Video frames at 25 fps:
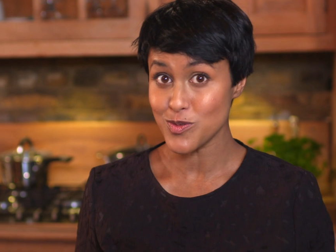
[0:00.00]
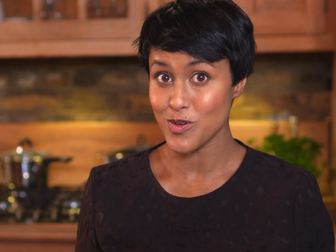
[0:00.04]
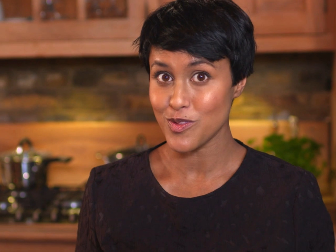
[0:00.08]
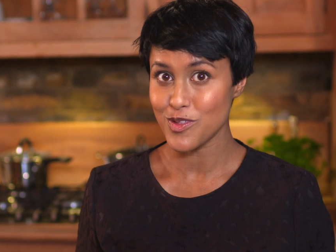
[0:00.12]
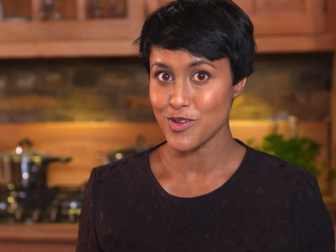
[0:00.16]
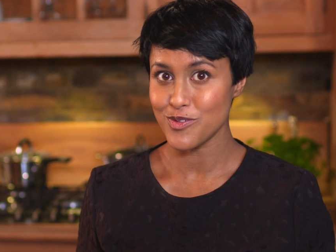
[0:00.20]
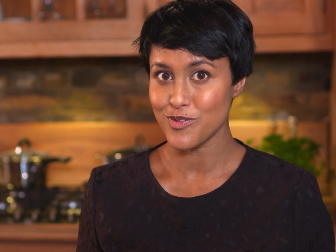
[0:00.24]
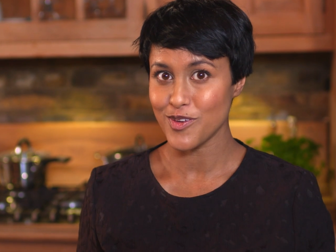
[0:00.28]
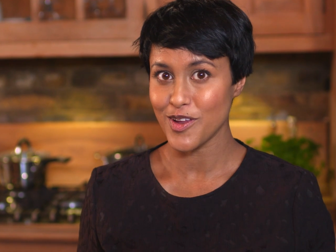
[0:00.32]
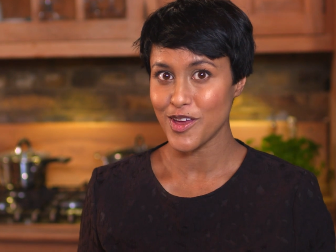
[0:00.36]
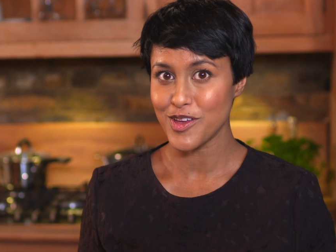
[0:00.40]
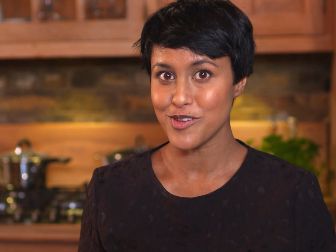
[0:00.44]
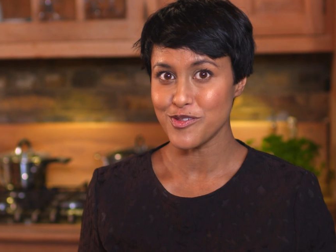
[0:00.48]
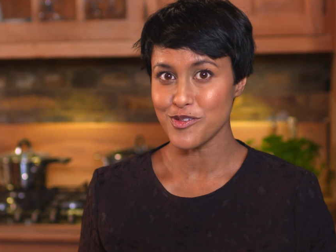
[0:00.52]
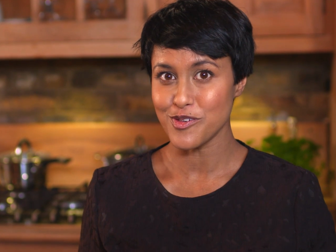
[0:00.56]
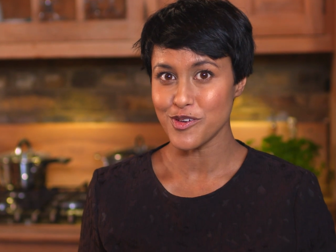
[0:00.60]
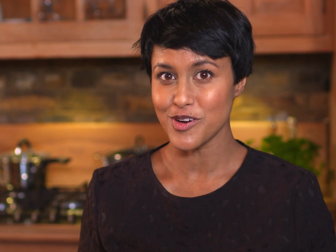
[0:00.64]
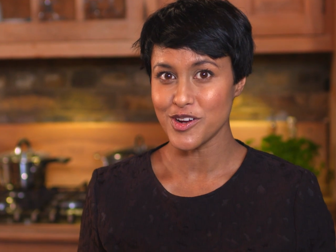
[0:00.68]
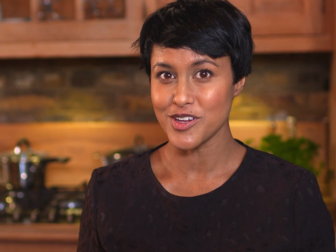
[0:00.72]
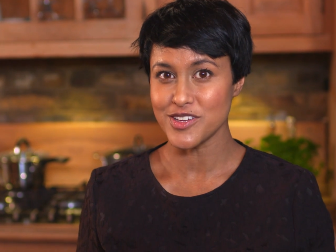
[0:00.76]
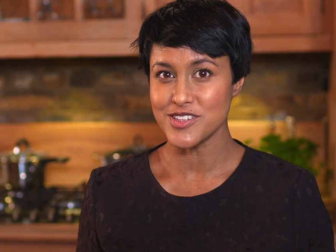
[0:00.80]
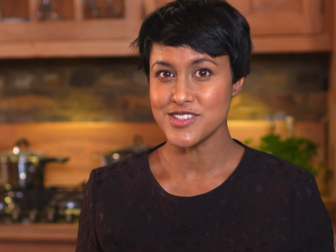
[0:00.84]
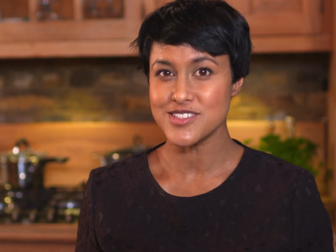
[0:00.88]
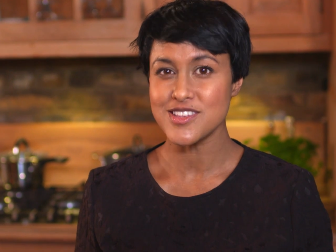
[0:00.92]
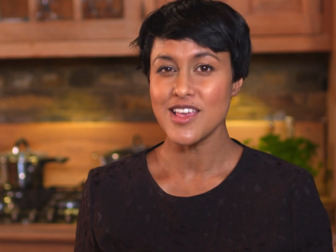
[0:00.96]
where the flavour
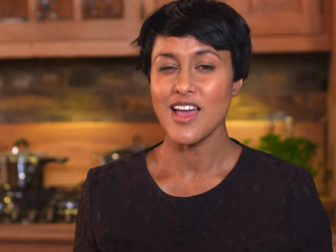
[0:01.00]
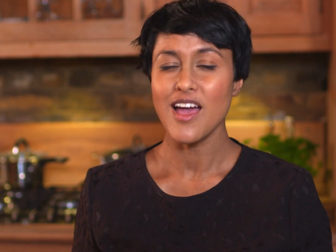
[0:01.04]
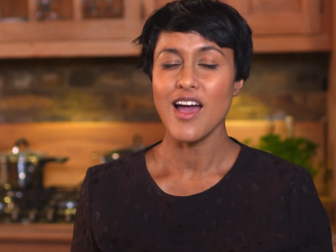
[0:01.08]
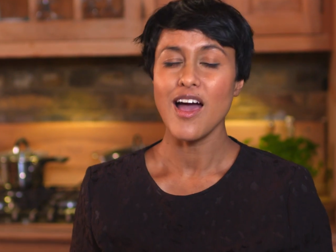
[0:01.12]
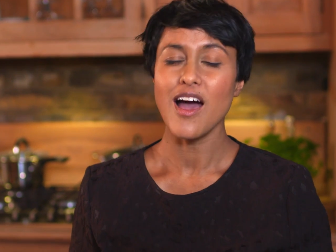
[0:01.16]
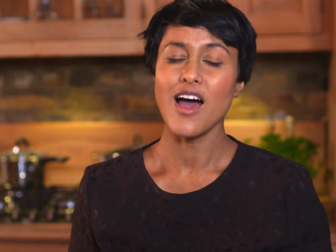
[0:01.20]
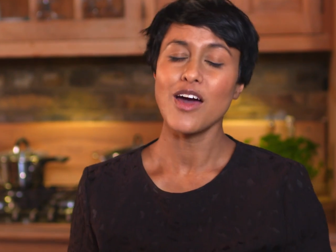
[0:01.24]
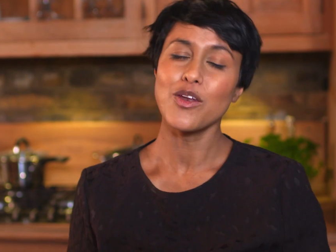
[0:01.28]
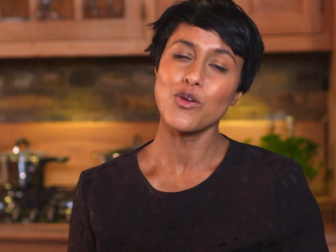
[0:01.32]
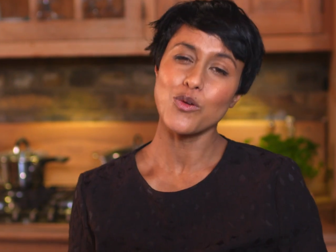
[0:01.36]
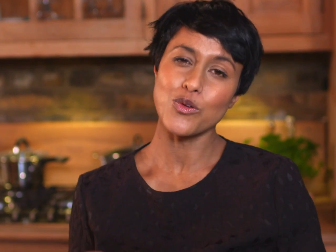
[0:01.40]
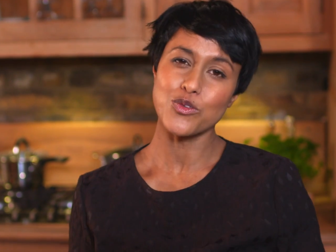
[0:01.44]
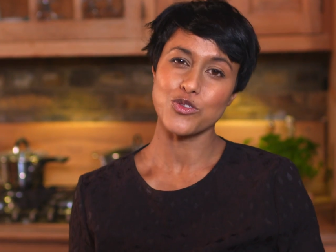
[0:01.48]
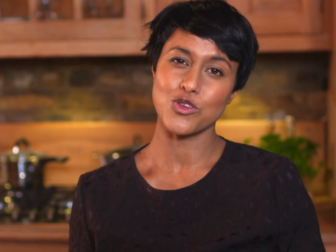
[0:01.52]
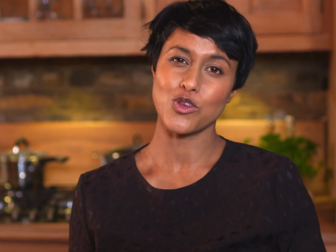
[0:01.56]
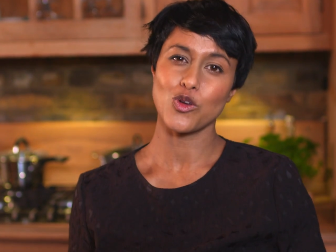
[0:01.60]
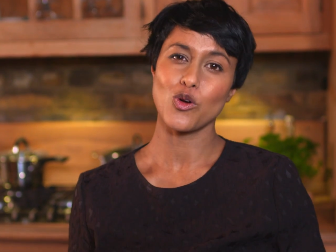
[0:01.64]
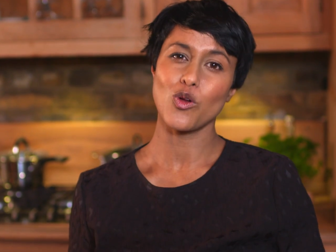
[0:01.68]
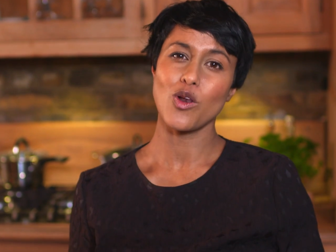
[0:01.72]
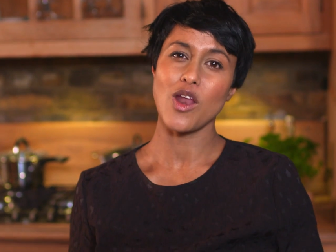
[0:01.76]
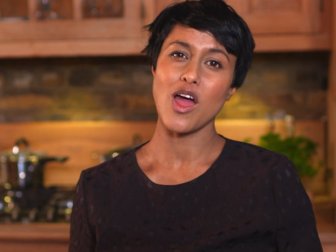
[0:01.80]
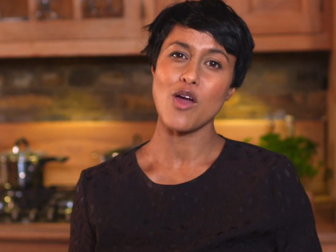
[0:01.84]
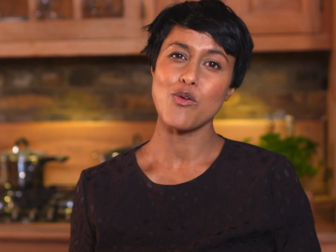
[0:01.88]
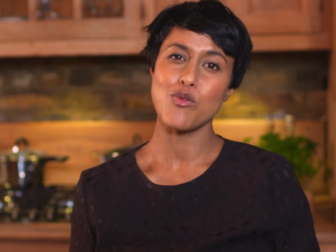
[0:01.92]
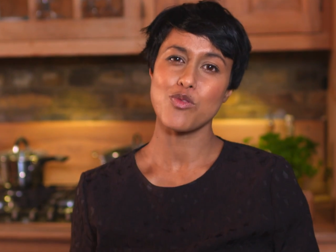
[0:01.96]
is, and also
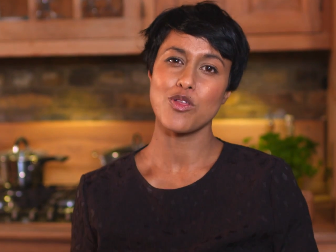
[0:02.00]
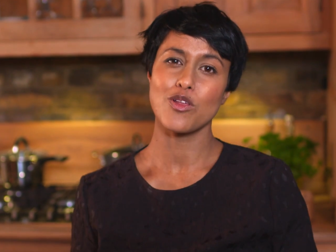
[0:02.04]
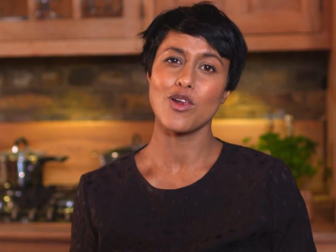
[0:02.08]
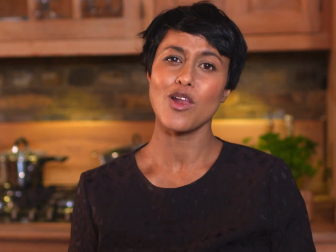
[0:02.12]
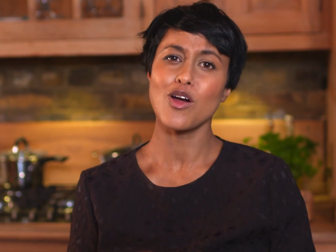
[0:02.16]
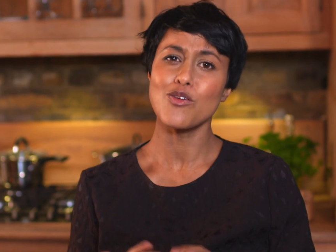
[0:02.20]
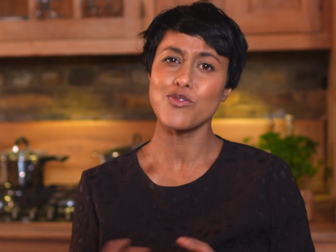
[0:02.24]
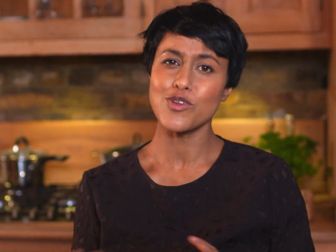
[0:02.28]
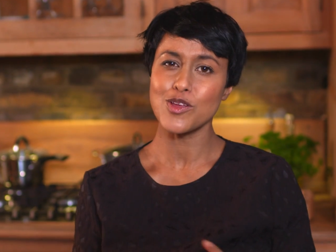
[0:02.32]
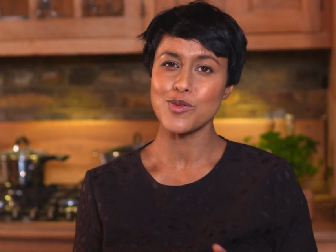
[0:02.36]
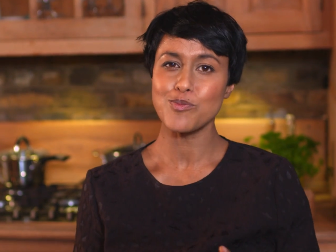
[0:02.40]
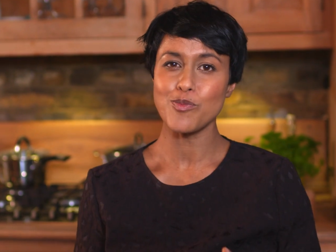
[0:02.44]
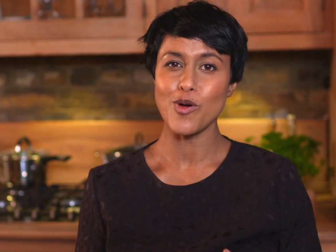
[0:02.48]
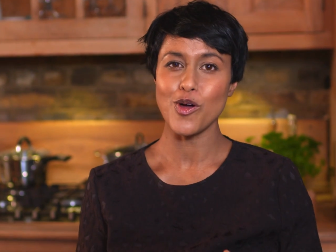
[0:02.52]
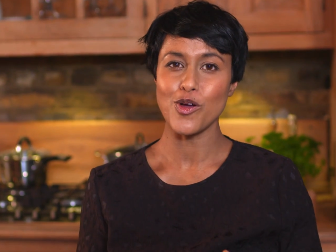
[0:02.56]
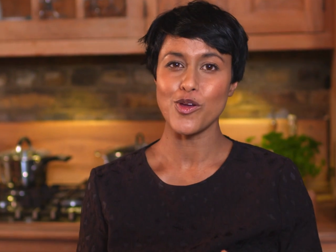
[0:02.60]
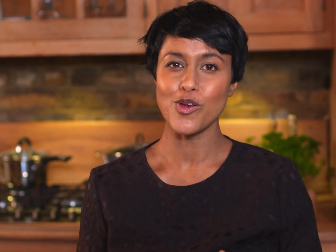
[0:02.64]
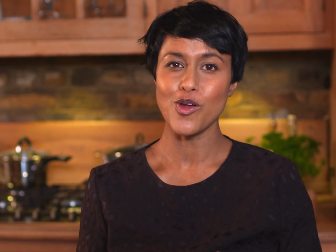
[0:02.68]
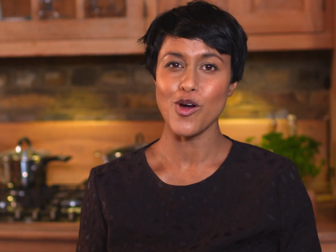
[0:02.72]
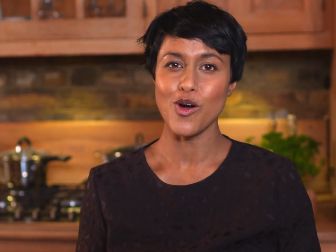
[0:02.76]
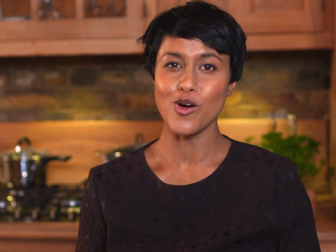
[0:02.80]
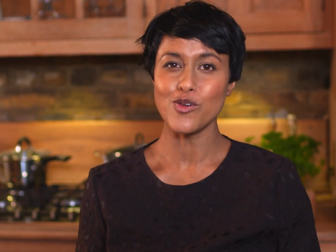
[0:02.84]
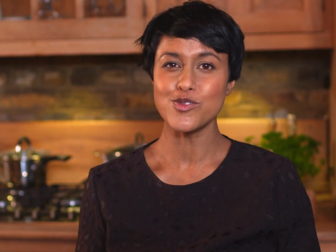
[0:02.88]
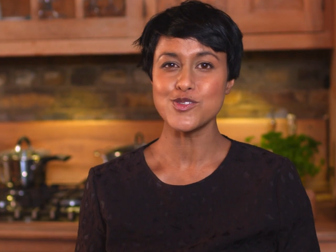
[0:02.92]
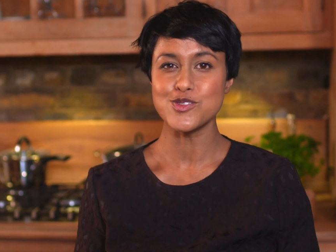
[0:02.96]
you're left with a lovely bone
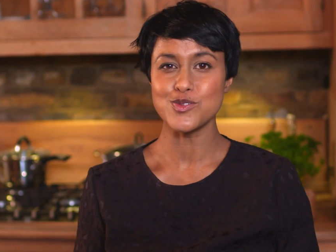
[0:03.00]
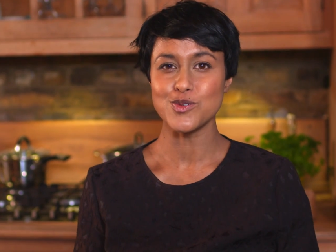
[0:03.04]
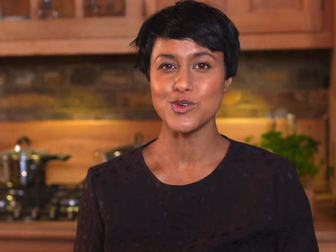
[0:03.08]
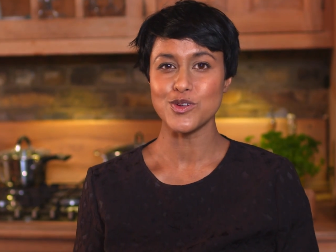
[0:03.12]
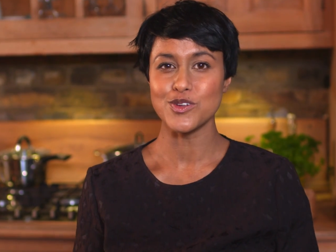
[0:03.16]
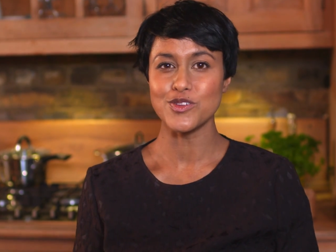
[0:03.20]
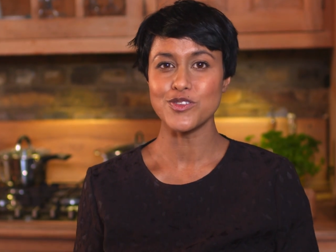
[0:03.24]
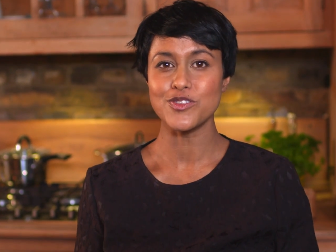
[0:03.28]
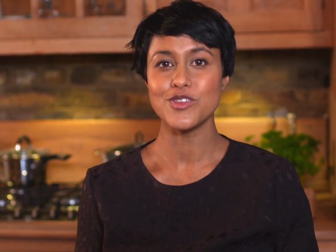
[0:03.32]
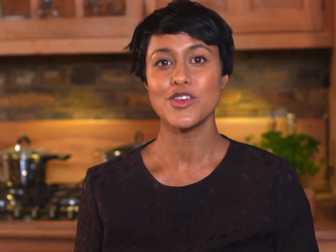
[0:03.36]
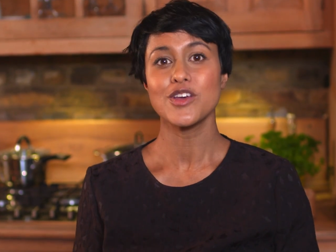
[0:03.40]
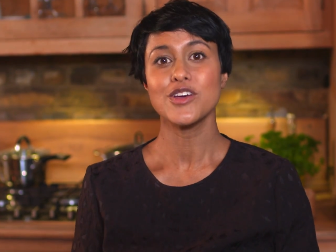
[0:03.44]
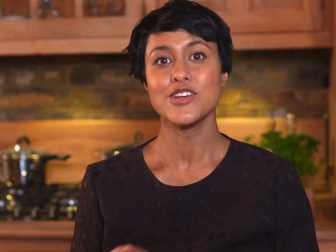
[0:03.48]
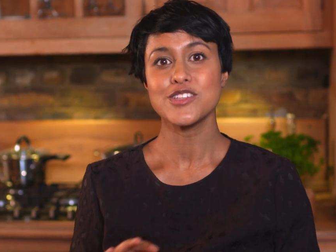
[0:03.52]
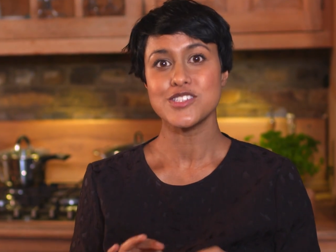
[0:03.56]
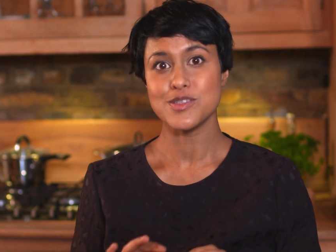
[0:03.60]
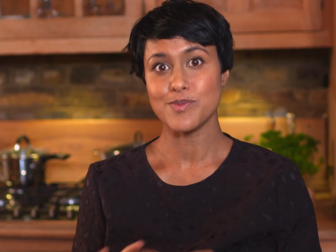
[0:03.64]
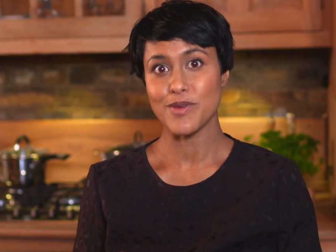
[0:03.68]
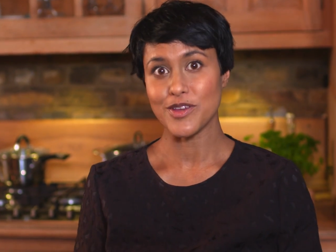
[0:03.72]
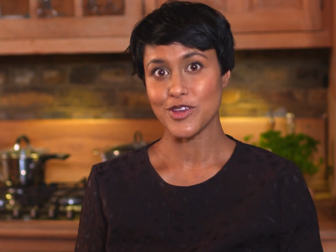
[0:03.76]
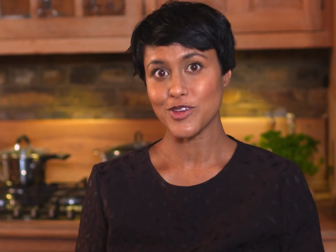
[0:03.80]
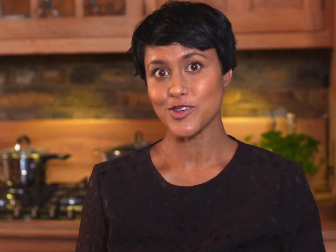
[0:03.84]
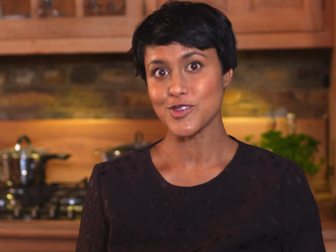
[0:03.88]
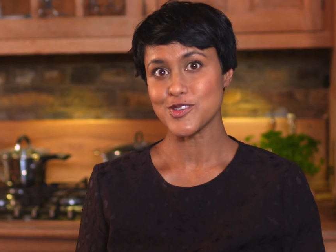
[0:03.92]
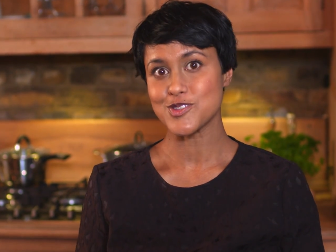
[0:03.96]
afterwards to
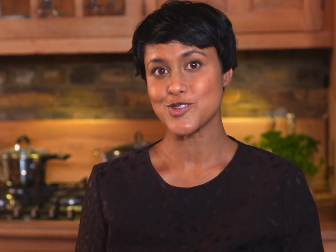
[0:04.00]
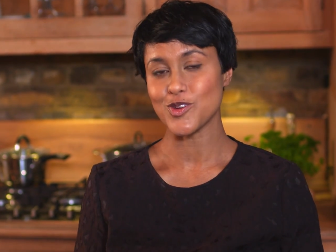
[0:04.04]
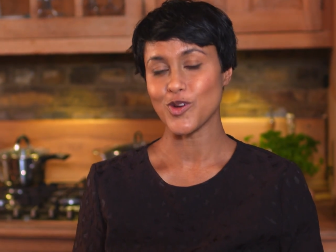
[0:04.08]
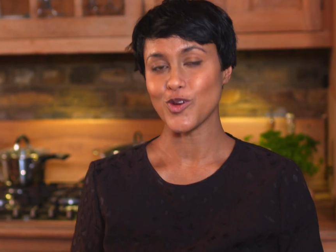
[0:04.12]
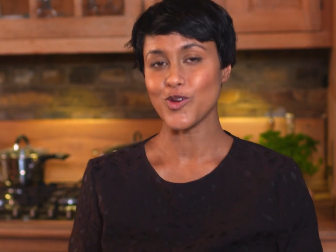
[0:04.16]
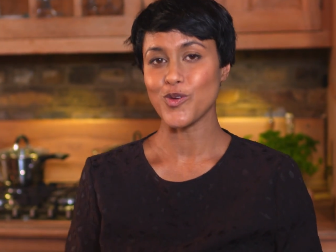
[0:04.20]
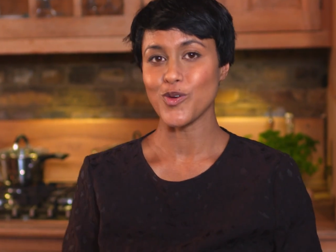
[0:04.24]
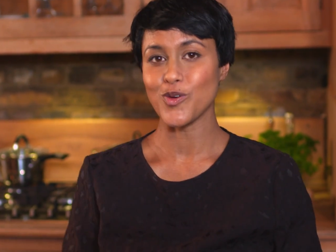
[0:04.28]
make your stock